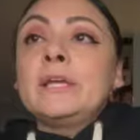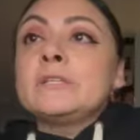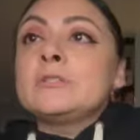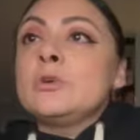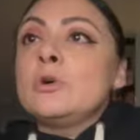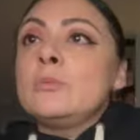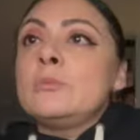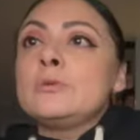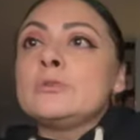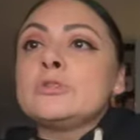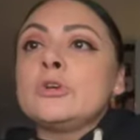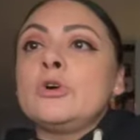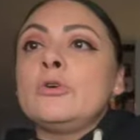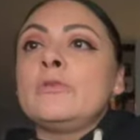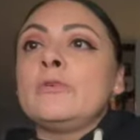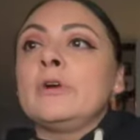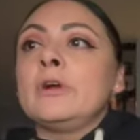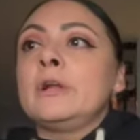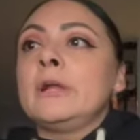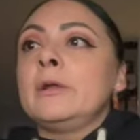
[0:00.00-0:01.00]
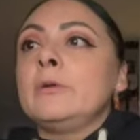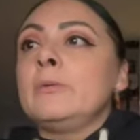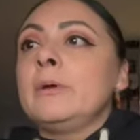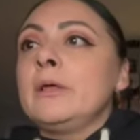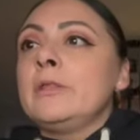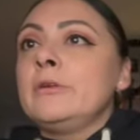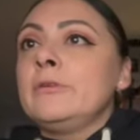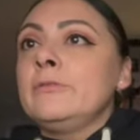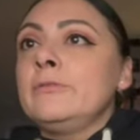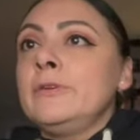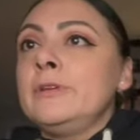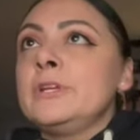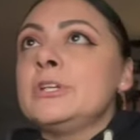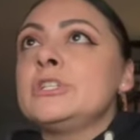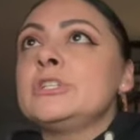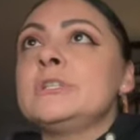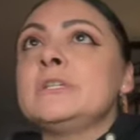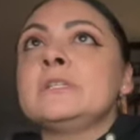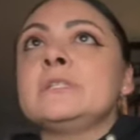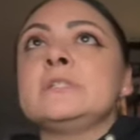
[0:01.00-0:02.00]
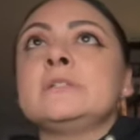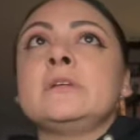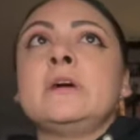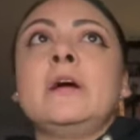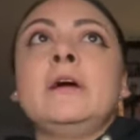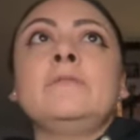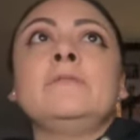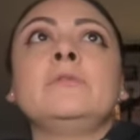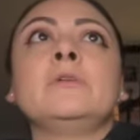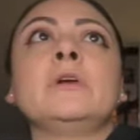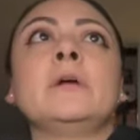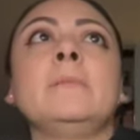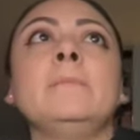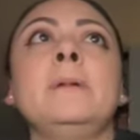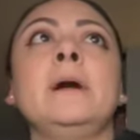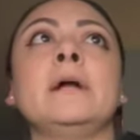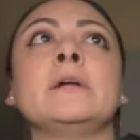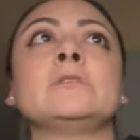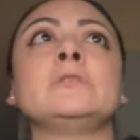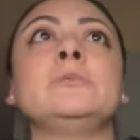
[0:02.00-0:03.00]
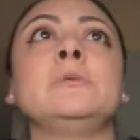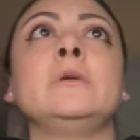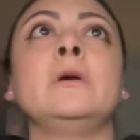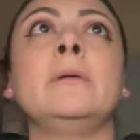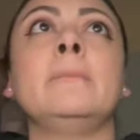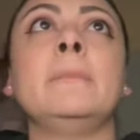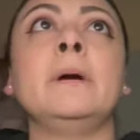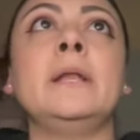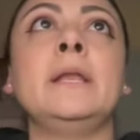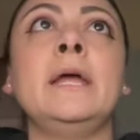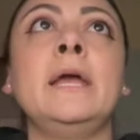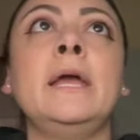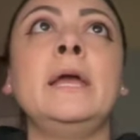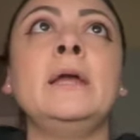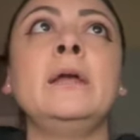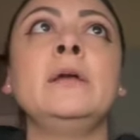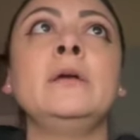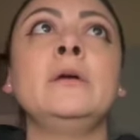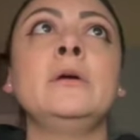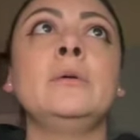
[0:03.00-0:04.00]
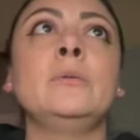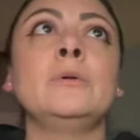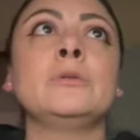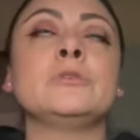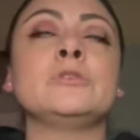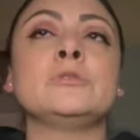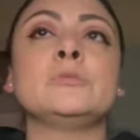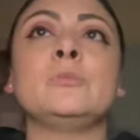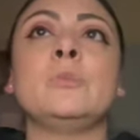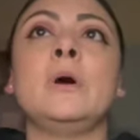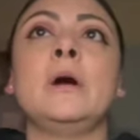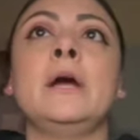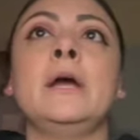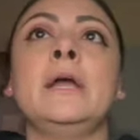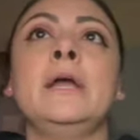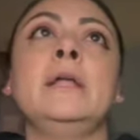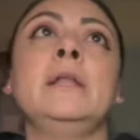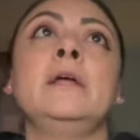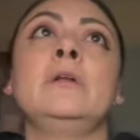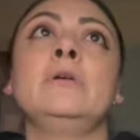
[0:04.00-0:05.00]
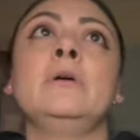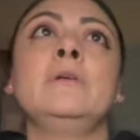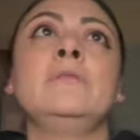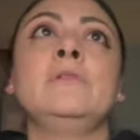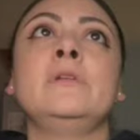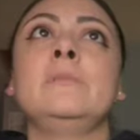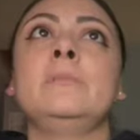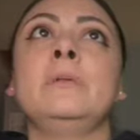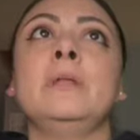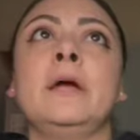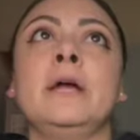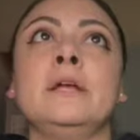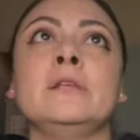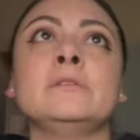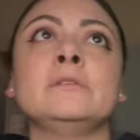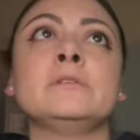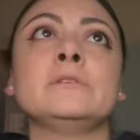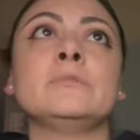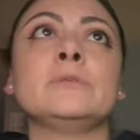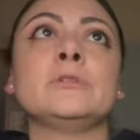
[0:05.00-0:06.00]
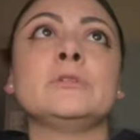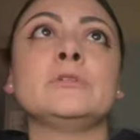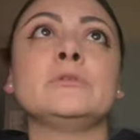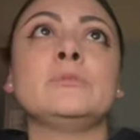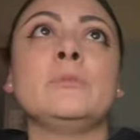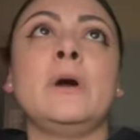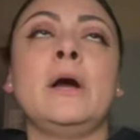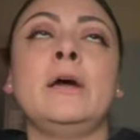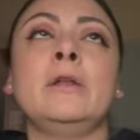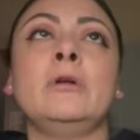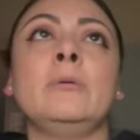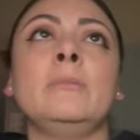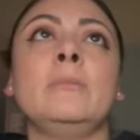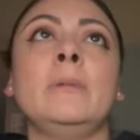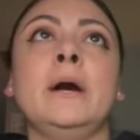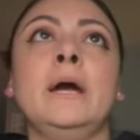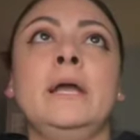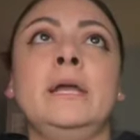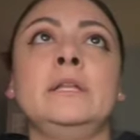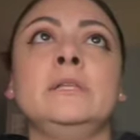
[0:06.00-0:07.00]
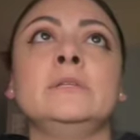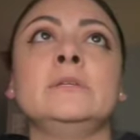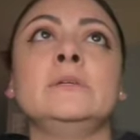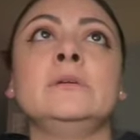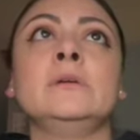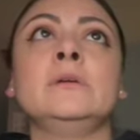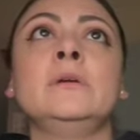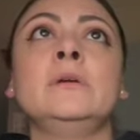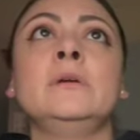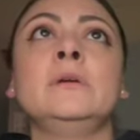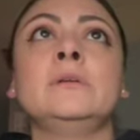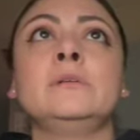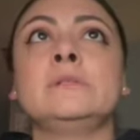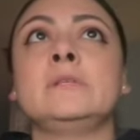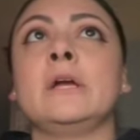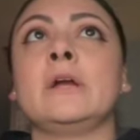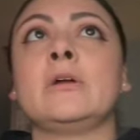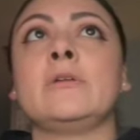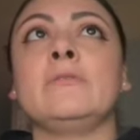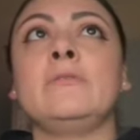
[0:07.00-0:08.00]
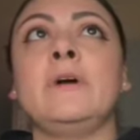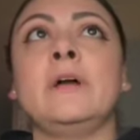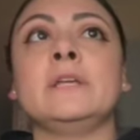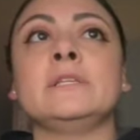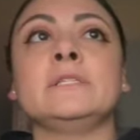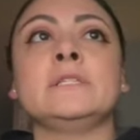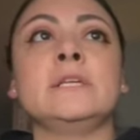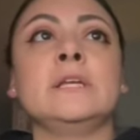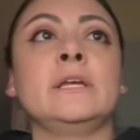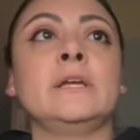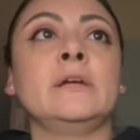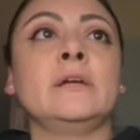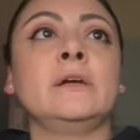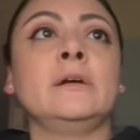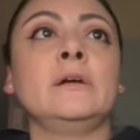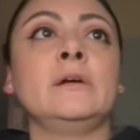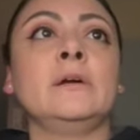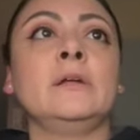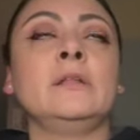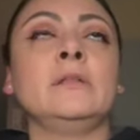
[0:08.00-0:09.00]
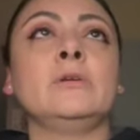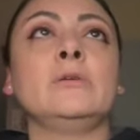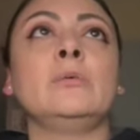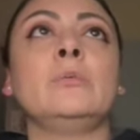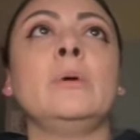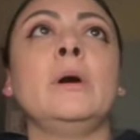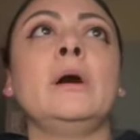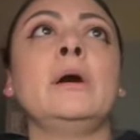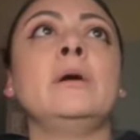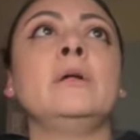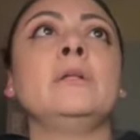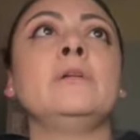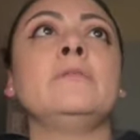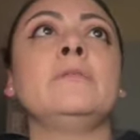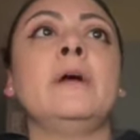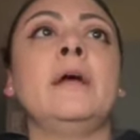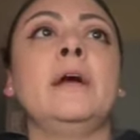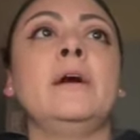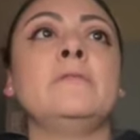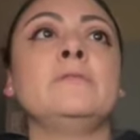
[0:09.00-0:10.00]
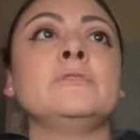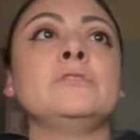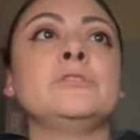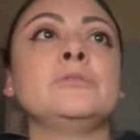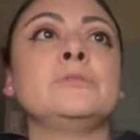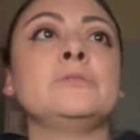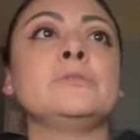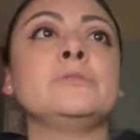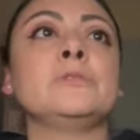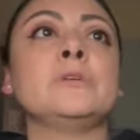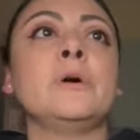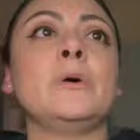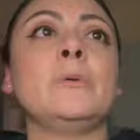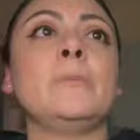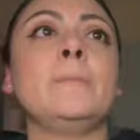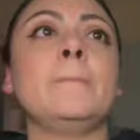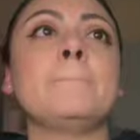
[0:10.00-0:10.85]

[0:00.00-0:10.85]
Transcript: is almost over, and I'd rather finish this and I'll have to come back to it on Monday which is why, and I don't have any plans, which is why I don't mind sacrificing a little while if I have to, so